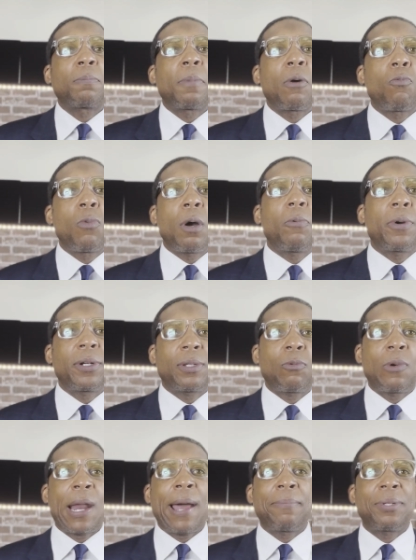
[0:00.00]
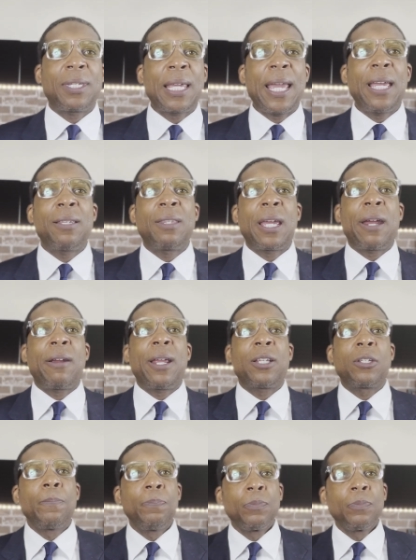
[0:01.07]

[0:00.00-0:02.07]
But what we're, what I'm saying there is,